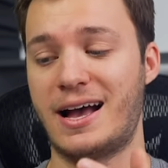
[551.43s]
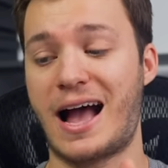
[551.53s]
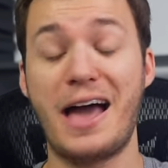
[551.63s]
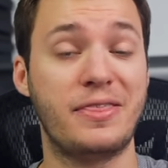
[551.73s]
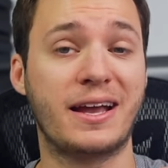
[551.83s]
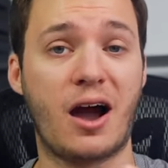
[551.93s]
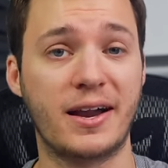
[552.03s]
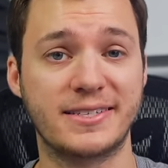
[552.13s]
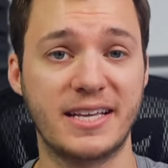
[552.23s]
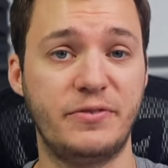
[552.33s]
I think
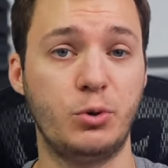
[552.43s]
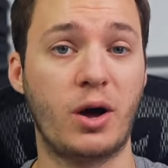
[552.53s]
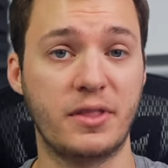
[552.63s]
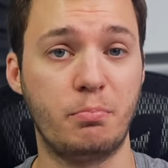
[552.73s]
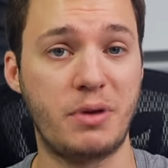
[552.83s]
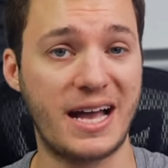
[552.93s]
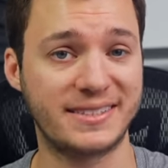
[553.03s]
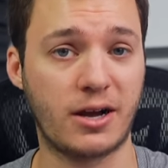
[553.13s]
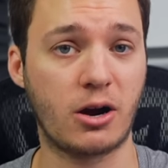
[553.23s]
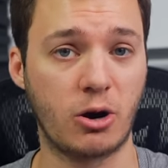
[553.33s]
honestly, if you want the
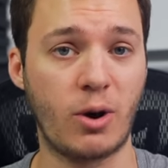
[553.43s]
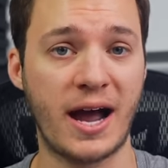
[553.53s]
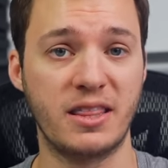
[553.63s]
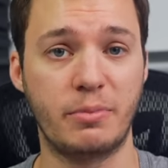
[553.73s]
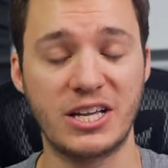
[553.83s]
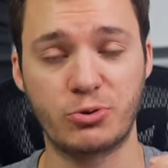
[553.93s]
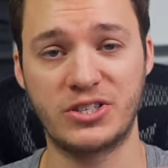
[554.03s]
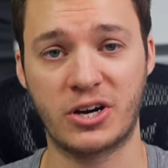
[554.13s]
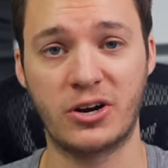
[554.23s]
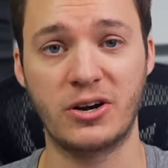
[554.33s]
best ROI, the best
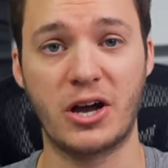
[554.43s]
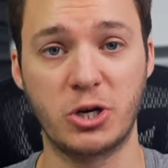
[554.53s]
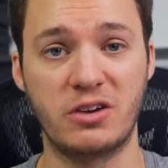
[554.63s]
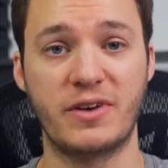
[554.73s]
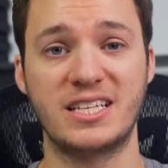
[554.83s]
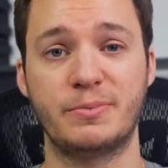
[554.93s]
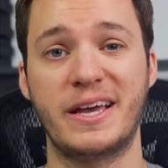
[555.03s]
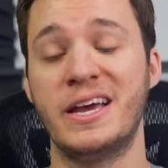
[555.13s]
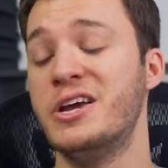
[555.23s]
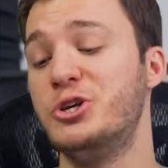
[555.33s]
return on your investment,